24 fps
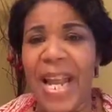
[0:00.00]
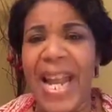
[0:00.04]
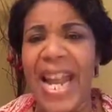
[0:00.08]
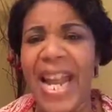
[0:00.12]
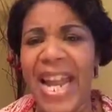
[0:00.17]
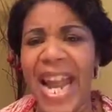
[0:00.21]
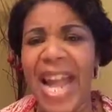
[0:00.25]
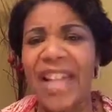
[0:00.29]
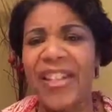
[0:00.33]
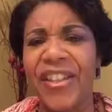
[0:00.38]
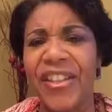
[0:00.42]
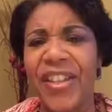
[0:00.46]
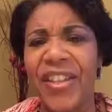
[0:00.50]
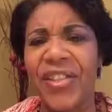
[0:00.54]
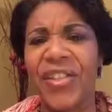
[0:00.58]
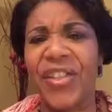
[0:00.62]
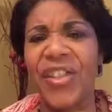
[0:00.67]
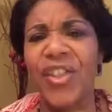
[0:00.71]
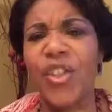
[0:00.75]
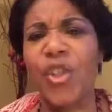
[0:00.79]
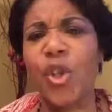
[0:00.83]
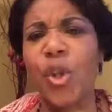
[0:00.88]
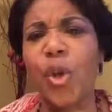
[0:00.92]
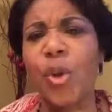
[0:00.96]
And this
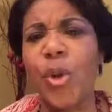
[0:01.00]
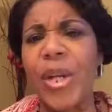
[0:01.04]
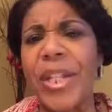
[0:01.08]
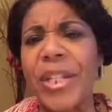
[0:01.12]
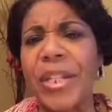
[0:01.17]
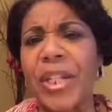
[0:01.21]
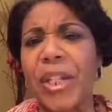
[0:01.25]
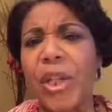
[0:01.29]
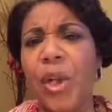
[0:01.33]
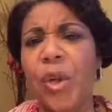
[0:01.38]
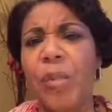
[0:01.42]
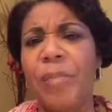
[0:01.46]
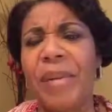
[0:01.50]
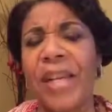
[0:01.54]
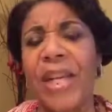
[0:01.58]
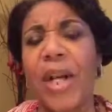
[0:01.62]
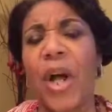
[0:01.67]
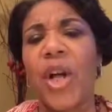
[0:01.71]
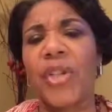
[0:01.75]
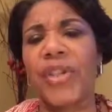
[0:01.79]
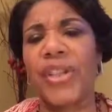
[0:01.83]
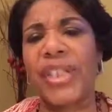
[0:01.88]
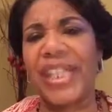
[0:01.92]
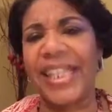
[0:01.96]
is critical
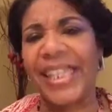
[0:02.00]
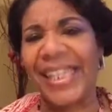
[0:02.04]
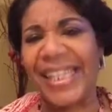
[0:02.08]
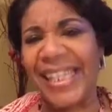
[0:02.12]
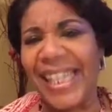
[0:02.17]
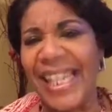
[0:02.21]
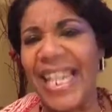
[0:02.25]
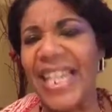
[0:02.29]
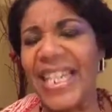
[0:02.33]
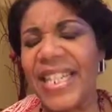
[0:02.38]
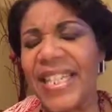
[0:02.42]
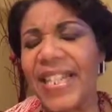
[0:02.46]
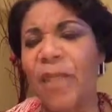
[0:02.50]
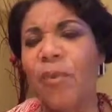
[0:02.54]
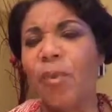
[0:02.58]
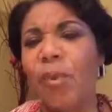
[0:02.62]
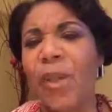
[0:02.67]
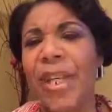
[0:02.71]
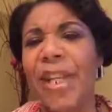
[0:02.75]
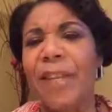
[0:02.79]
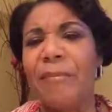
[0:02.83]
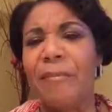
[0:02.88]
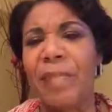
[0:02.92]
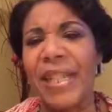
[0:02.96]
because the things that
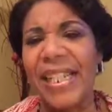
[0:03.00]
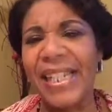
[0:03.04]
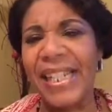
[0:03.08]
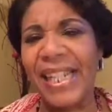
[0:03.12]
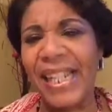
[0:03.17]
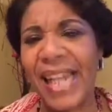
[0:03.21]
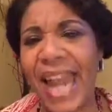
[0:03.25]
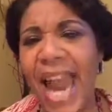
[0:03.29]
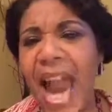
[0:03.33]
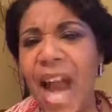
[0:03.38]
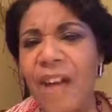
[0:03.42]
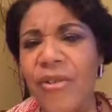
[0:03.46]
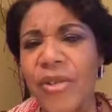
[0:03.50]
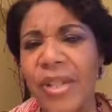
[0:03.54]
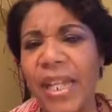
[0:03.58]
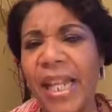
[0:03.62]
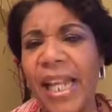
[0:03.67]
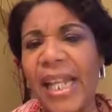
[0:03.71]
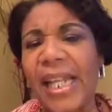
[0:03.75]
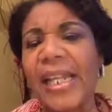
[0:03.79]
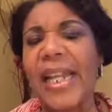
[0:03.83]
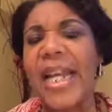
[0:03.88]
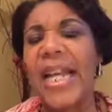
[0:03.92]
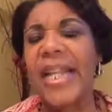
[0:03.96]
we have been
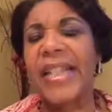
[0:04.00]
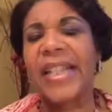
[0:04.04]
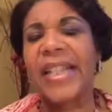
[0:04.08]
carrying,